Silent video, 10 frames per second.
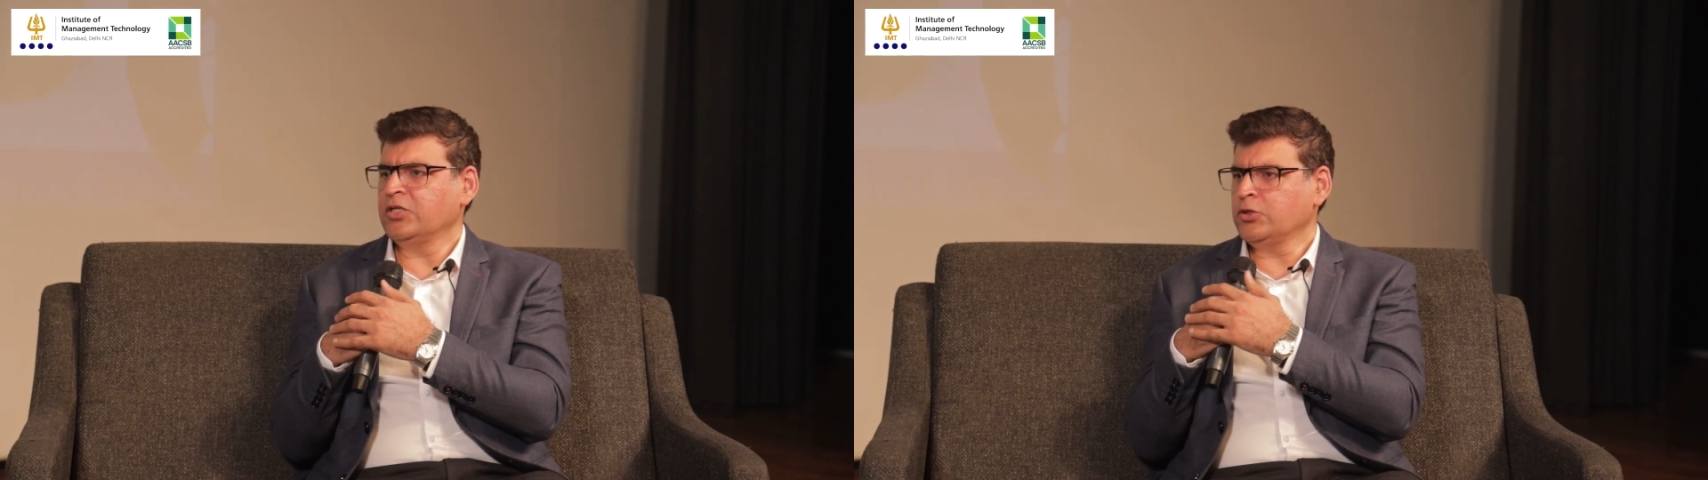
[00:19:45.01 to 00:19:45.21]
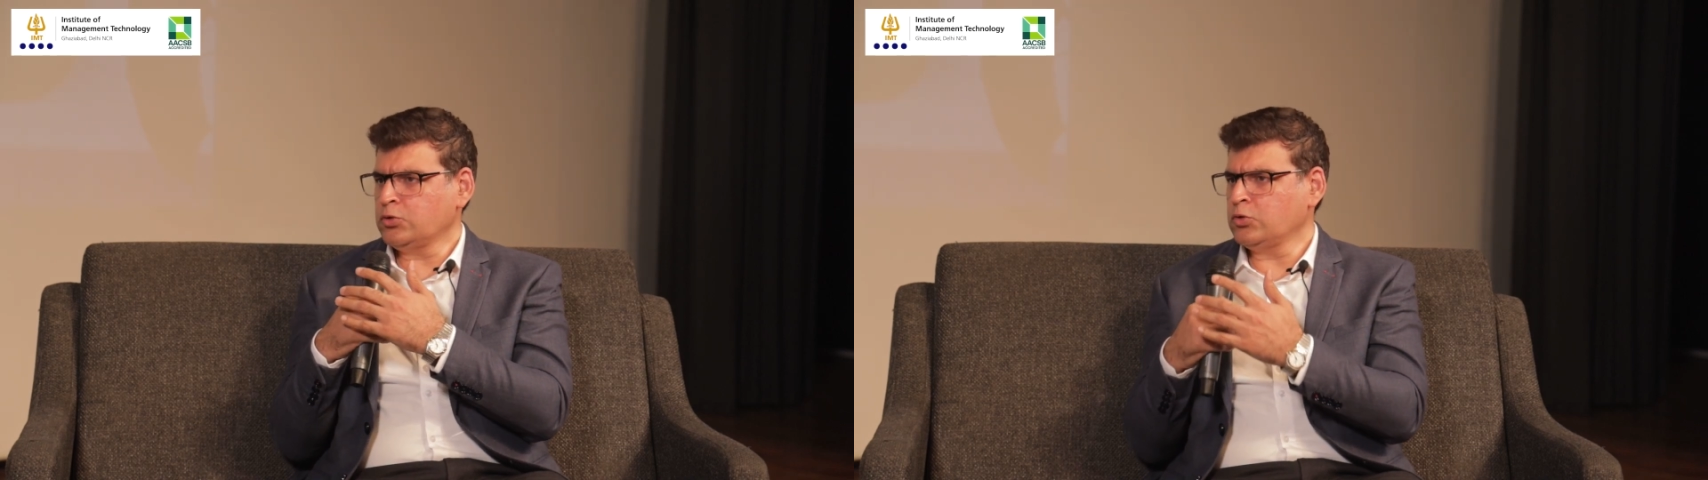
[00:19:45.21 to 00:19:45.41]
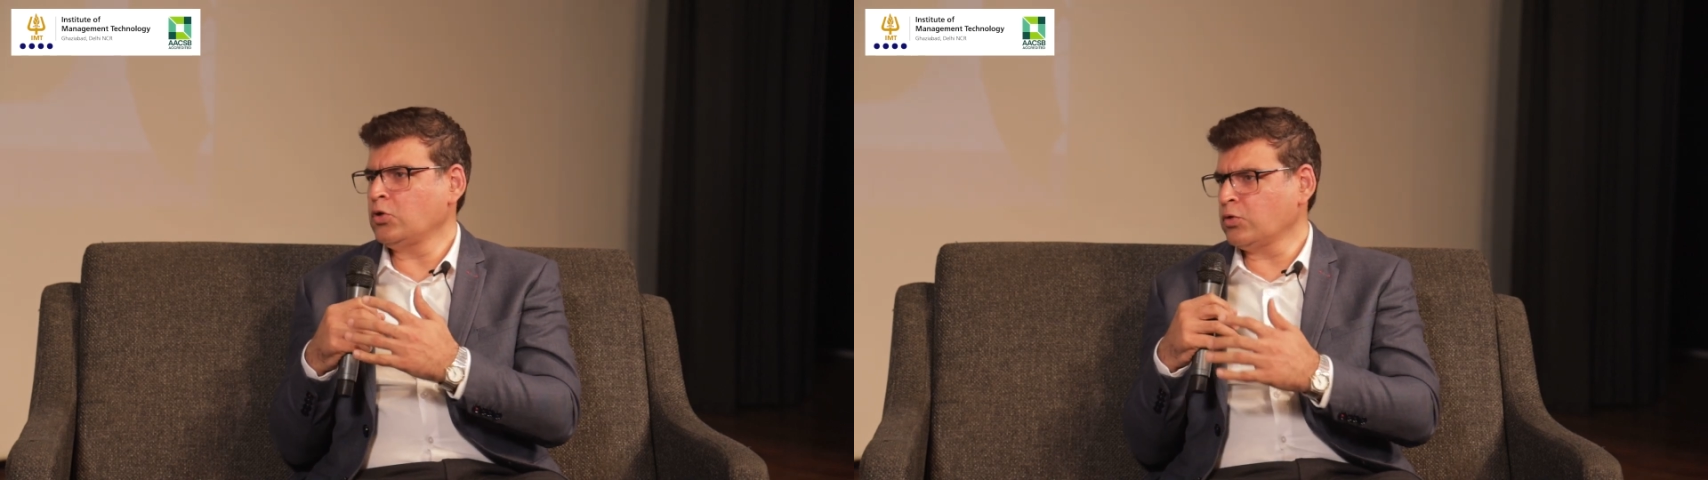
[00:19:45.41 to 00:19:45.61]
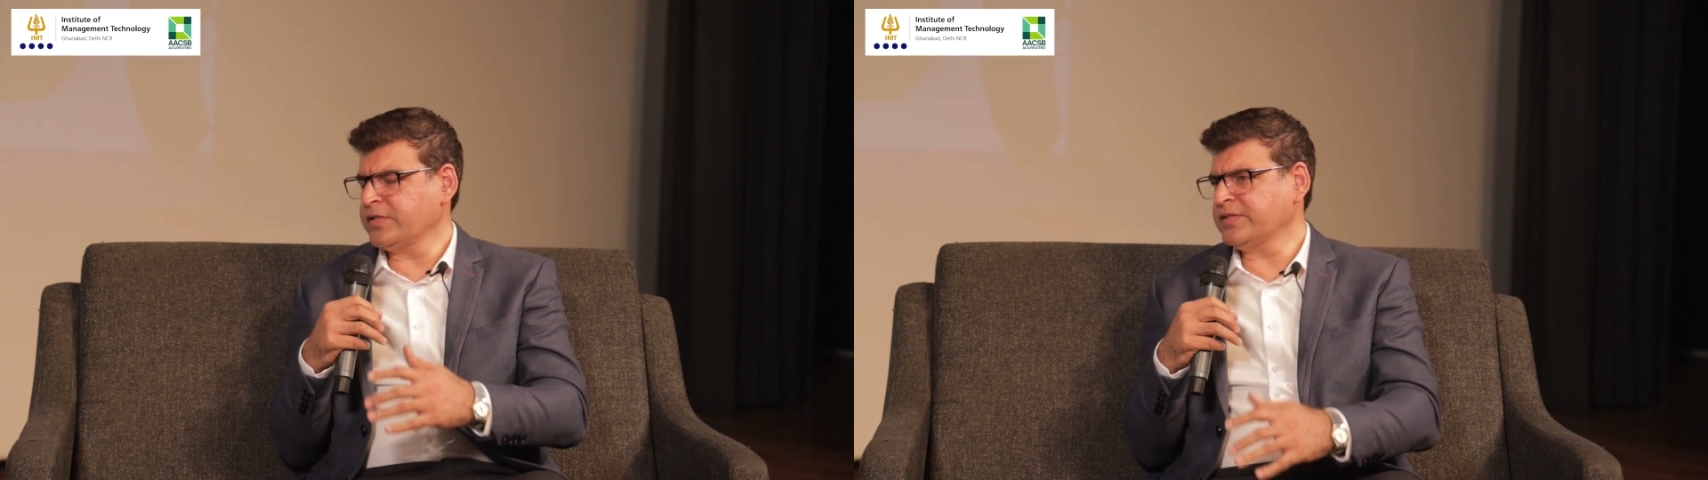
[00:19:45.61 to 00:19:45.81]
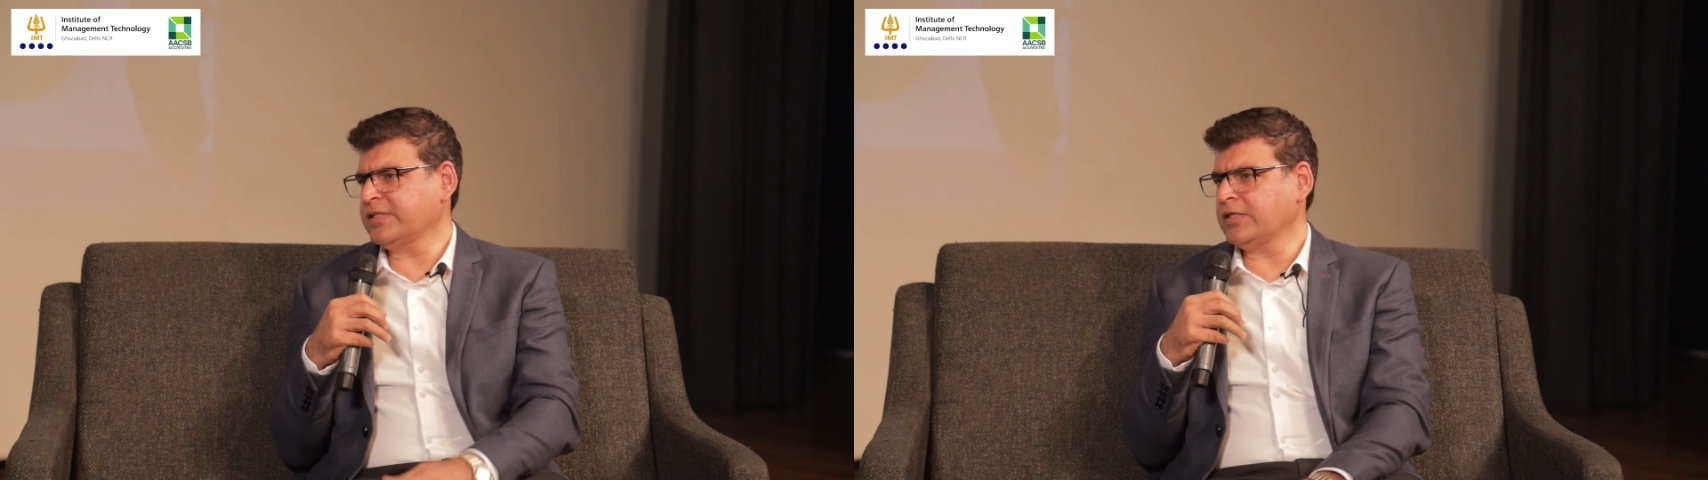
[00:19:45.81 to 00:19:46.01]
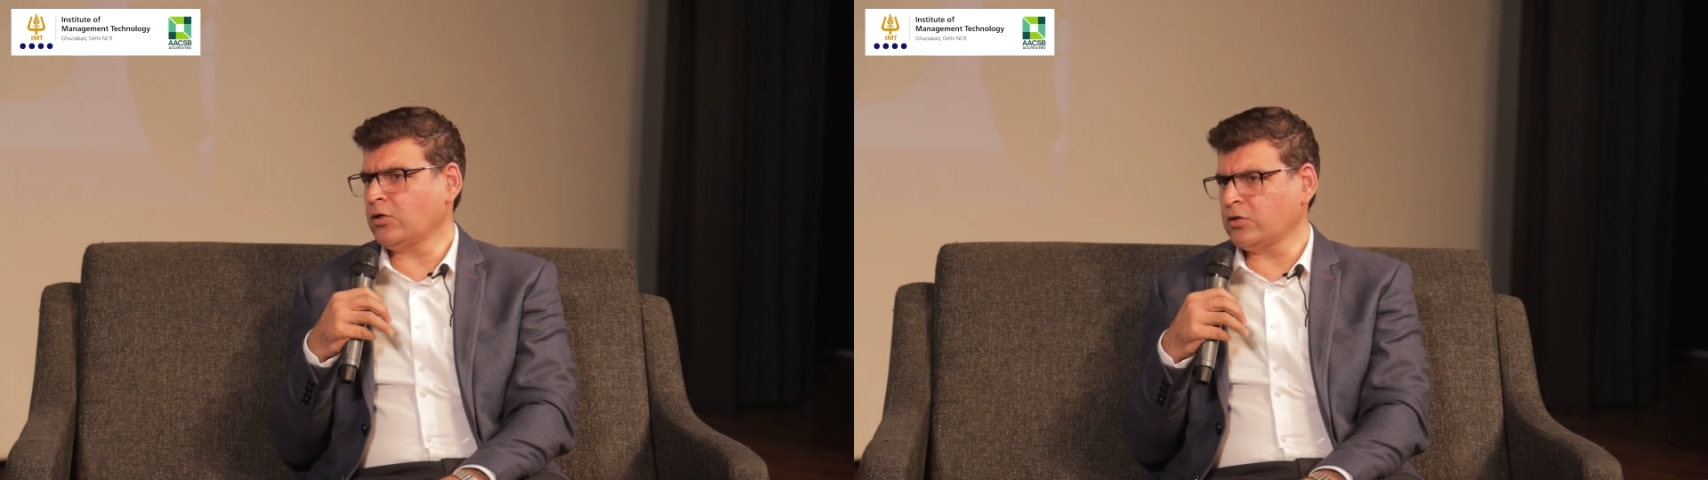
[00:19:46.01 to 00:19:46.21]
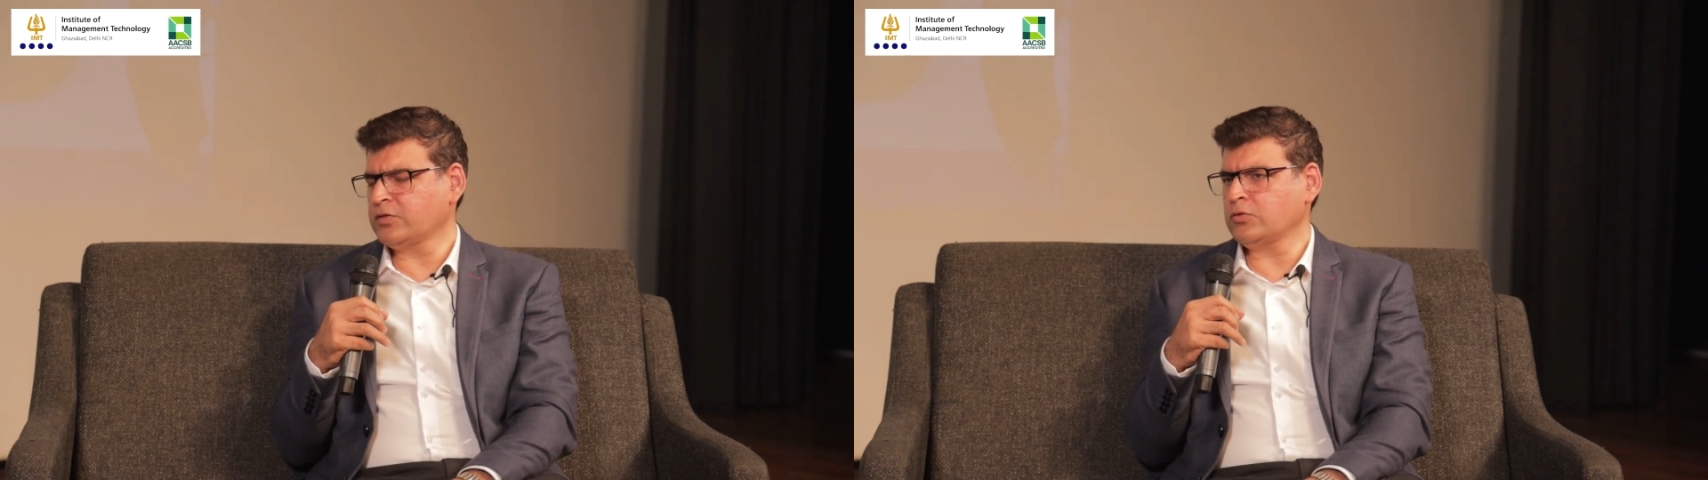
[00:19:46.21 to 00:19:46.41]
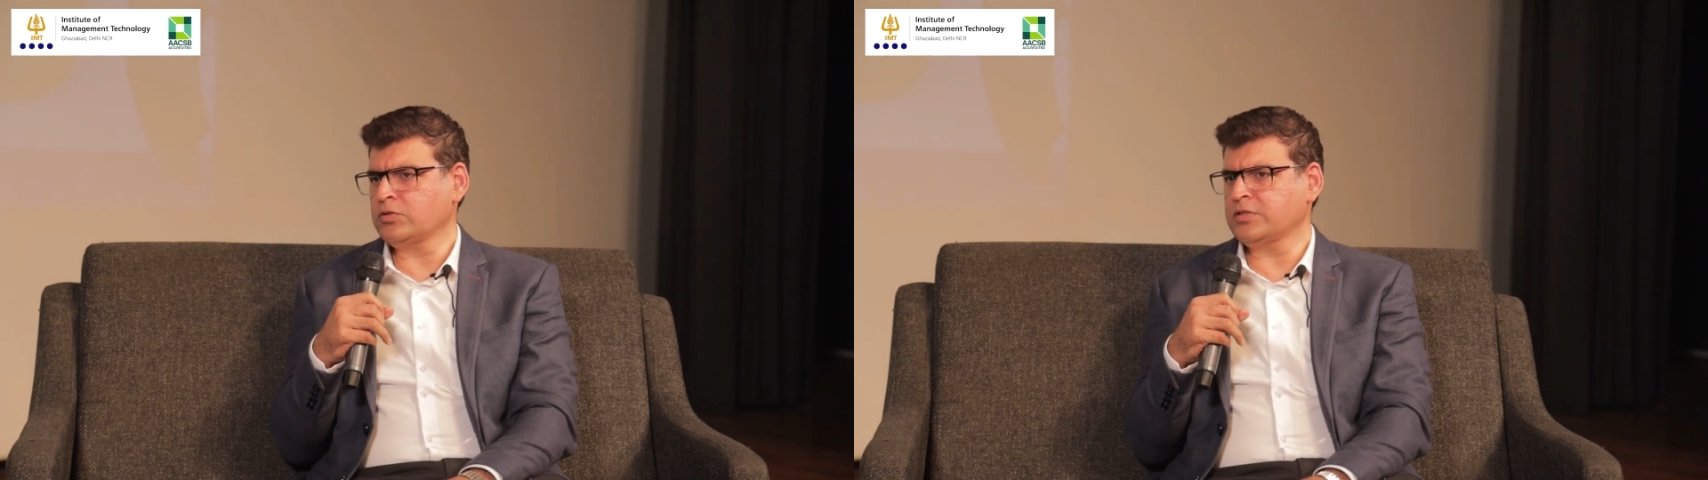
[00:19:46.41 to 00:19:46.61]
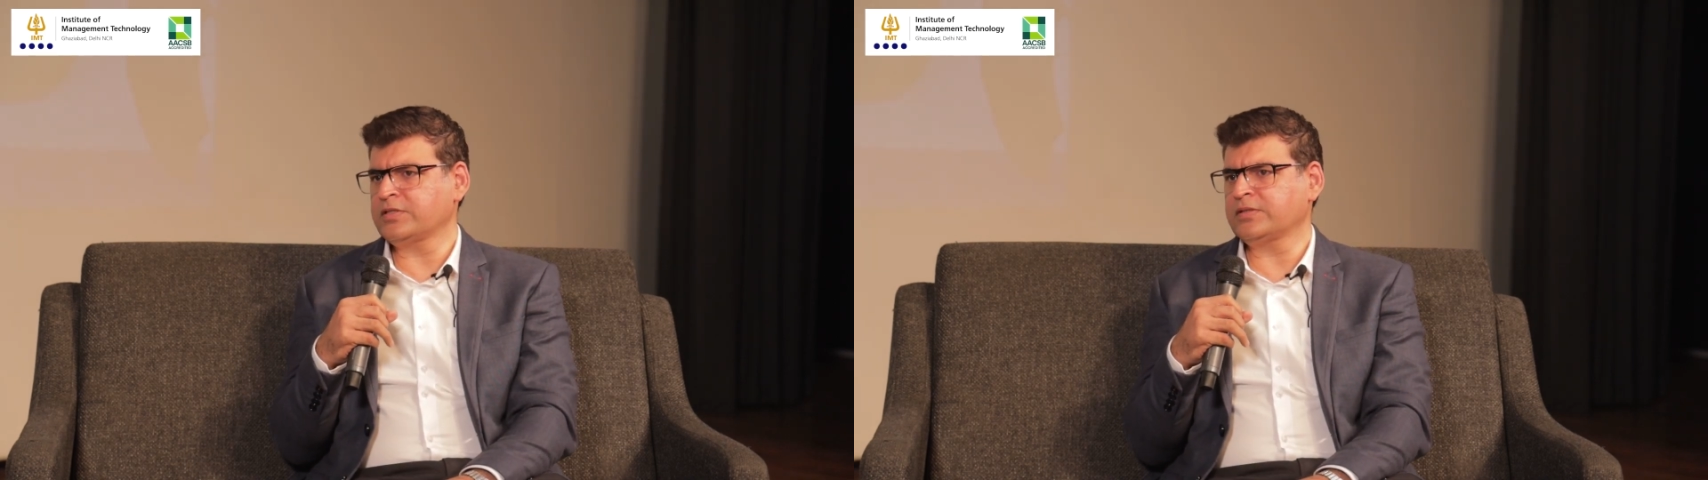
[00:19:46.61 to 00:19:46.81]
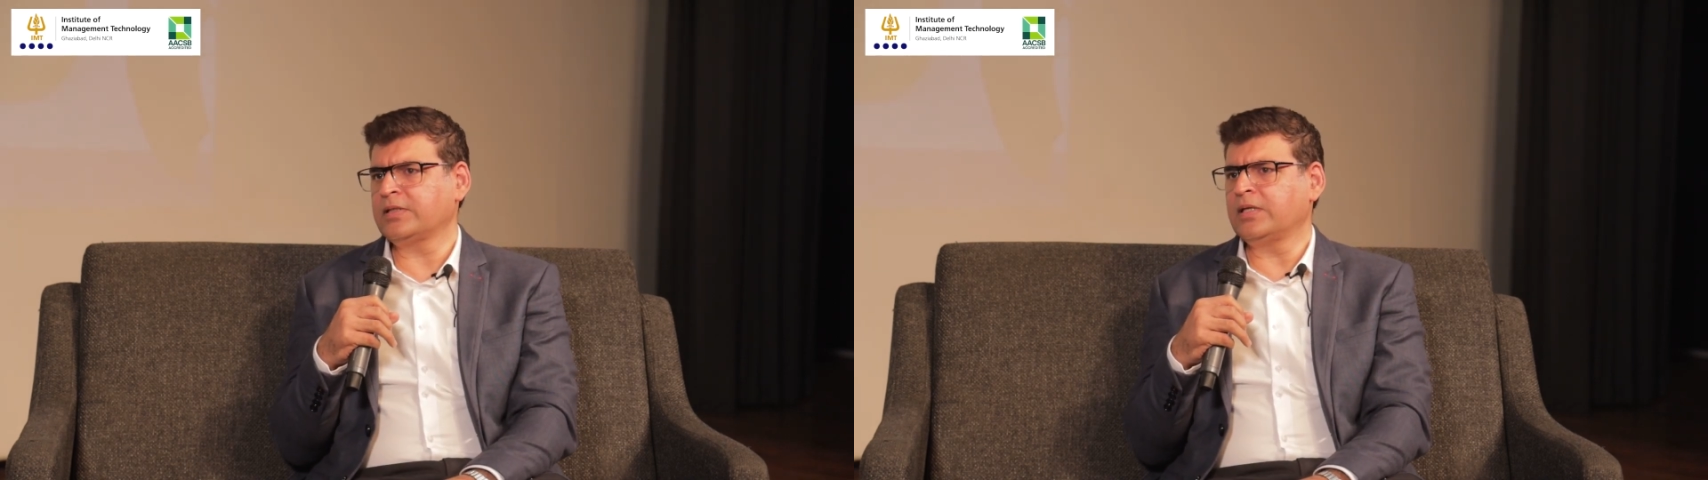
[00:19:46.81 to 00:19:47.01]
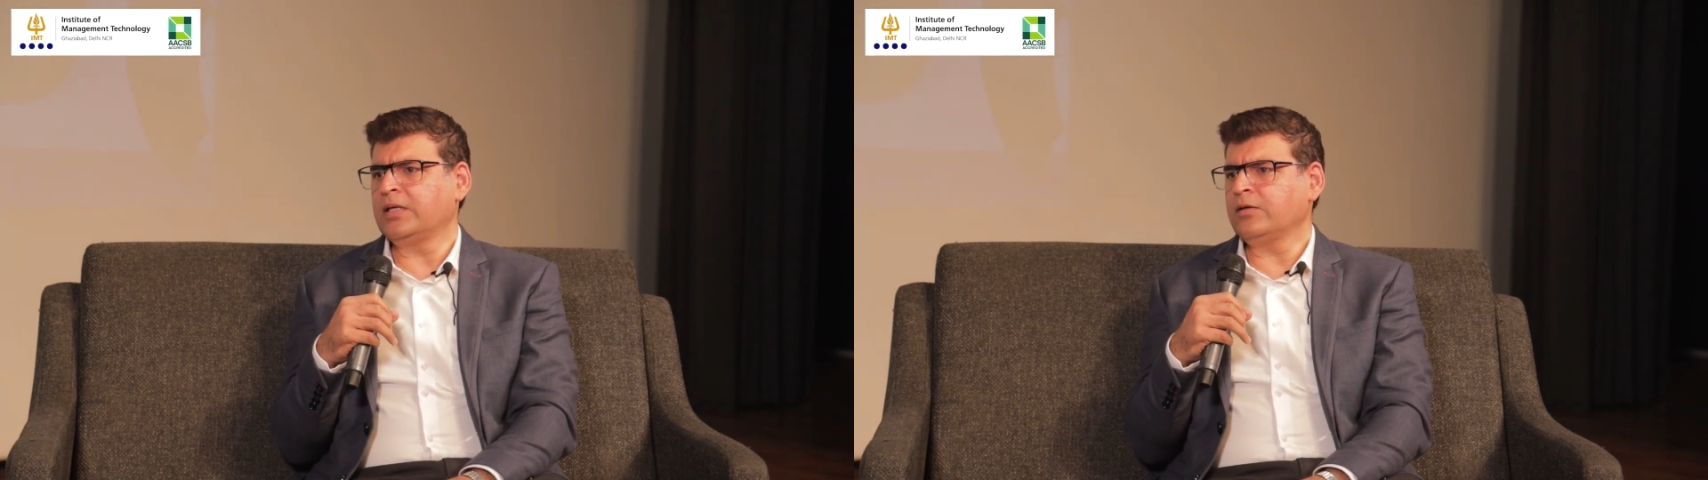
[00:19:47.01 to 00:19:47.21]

You do notice that a lot of students